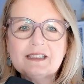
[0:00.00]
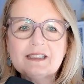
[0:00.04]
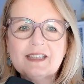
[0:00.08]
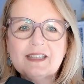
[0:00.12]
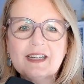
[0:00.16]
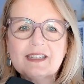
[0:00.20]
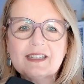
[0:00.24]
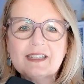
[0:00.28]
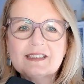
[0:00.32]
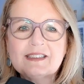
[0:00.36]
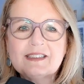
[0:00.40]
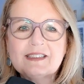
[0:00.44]

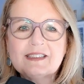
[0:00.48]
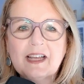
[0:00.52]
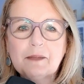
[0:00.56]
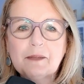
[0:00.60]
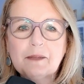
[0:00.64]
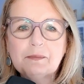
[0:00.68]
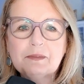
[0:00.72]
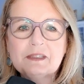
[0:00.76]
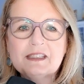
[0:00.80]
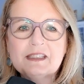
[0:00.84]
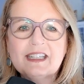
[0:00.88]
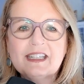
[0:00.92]
next
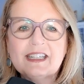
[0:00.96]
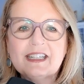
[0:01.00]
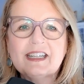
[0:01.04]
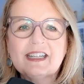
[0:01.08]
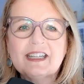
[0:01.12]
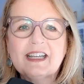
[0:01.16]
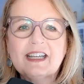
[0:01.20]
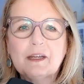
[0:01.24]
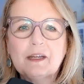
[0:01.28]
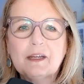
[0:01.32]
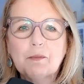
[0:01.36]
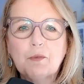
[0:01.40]
steps in
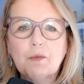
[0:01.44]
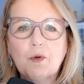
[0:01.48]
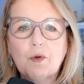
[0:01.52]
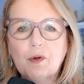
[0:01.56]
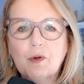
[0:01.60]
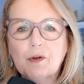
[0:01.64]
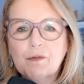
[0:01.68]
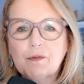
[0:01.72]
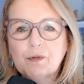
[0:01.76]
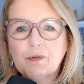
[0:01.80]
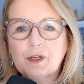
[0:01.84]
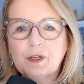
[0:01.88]
getting more
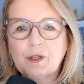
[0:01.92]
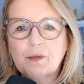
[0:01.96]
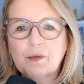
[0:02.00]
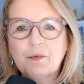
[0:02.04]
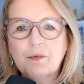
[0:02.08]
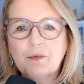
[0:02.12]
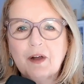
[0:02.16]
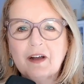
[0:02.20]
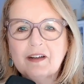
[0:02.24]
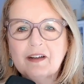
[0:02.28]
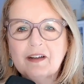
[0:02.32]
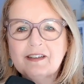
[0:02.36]
of what you
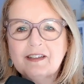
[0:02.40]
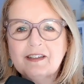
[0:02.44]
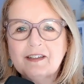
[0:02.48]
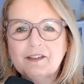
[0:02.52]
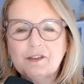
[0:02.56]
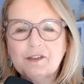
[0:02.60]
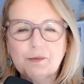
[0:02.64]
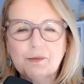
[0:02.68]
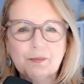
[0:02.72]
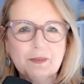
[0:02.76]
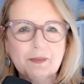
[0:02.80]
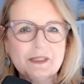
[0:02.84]
want in
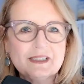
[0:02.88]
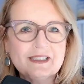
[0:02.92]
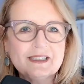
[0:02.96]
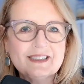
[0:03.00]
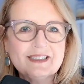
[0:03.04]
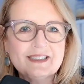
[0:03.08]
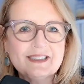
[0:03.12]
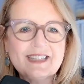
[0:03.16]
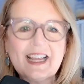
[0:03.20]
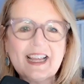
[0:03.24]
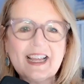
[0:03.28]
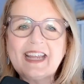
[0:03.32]
your
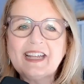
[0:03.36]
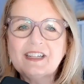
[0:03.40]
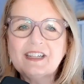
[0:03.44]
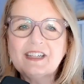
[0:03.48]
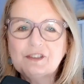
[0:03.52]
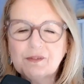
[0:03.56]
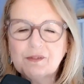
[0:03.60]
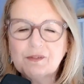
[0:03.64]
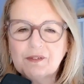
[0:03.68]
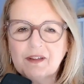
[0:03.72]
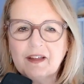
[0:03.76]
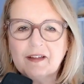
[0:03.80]
business and
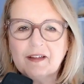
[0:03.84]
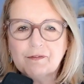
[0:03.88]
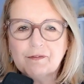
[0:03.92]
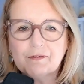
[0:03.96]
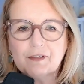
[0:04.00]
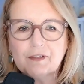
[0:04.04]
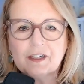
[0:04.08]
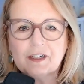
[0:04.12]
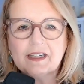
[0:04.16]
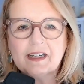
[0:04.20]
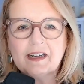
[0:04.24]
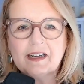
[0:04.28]
your life
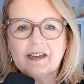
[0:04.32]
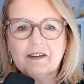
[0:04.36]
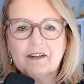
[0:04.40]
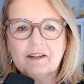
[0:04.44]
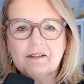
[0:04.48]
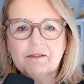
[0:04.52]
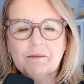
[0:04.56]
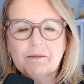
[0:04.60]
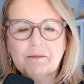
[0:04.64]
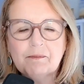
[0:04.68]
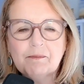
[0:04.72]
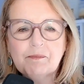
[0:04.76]
right now.